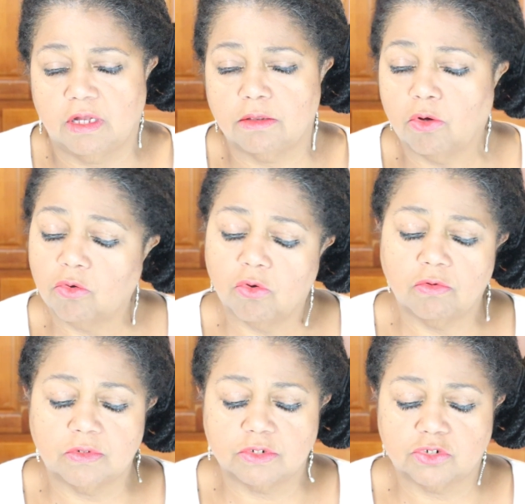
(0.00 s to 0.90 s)

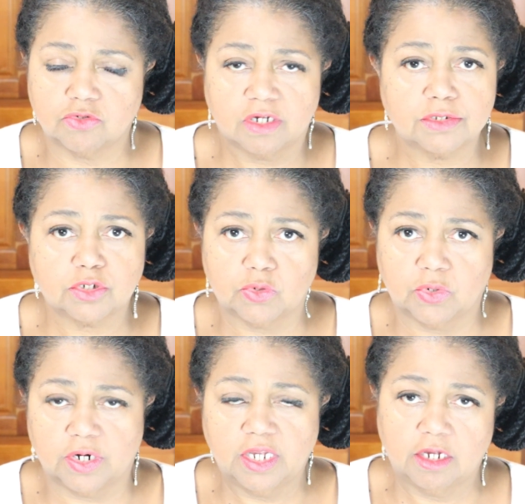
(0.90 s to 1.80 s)
local
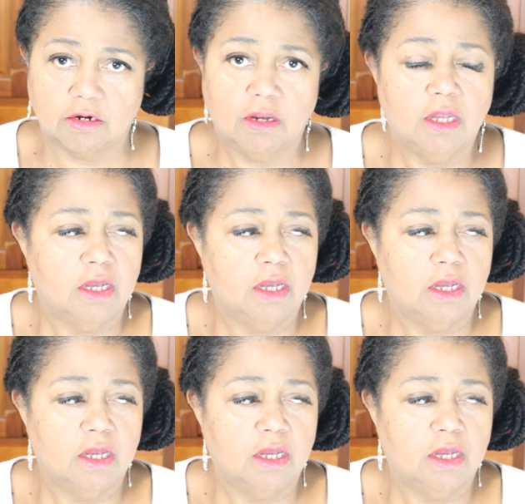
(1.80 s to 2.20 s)
drugstore here.